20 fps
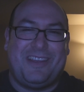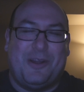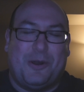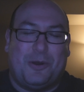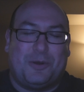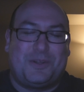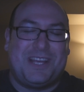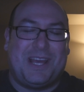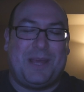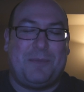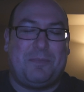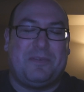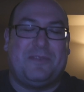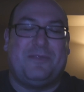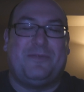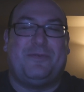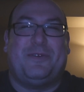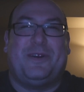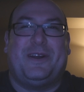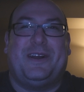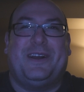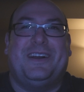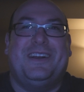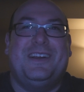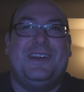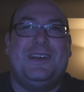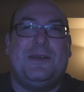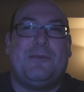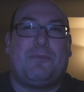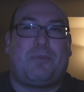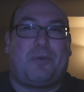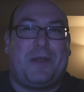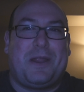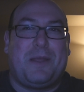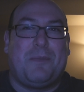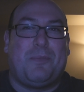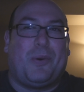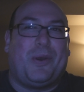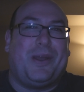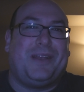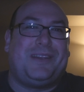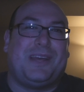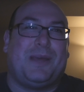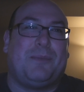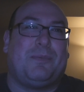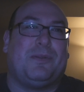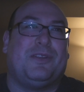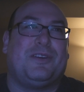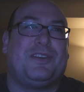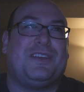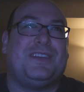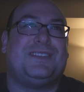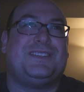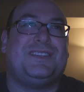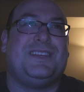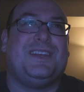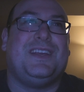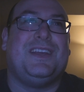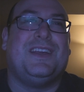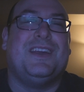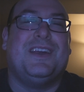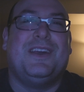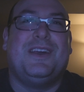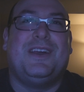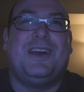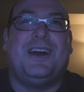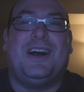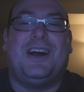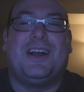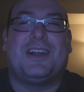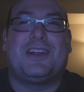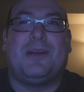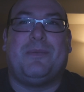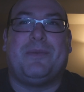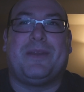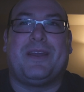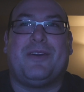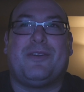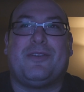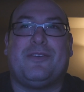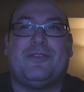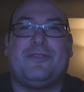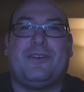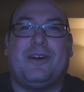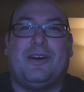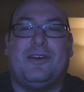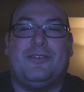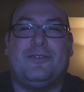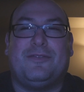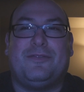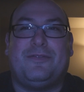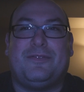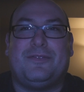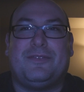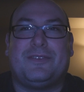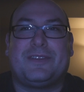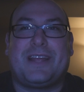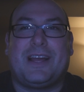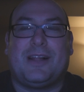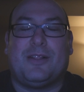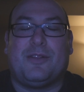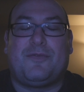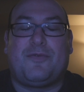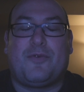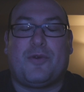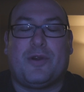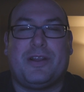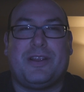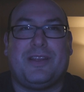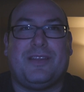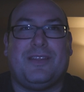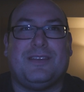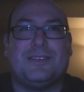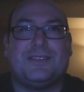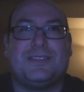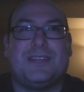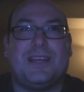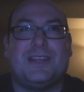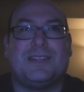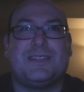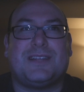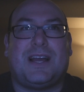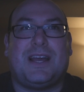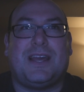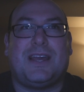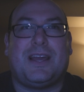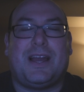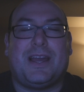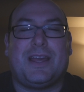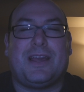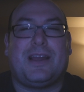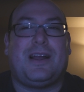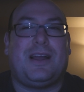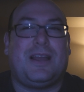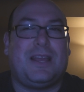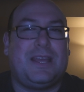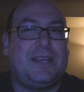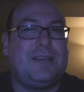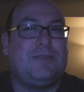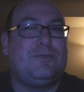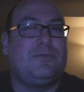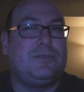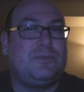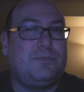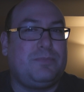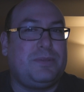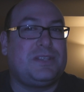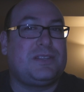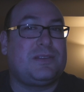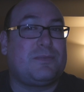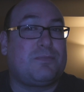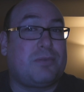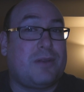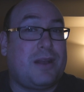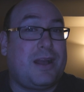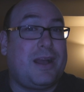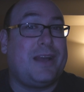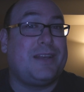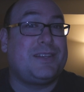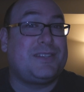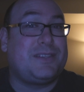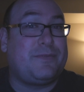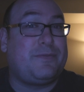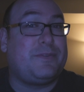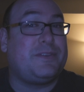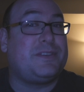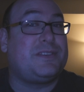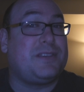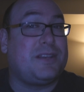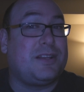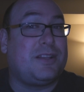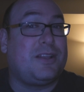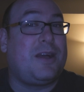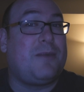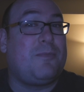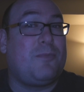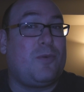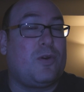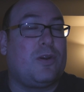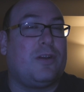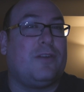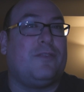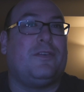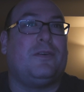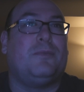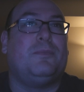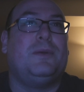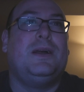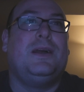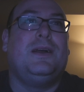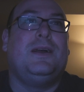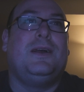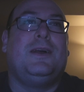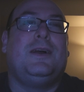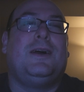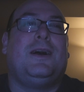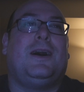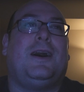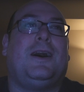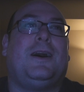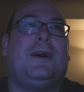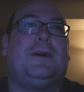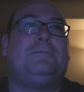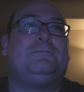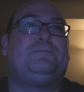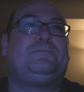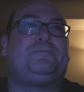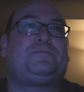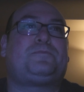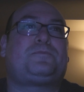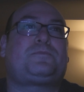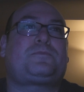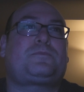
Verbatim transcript: you know type of uh, pretty boy type of look you see uh, coming out of of California these days. I, I I wouldn't be surprised if we see a lot more of them. Um,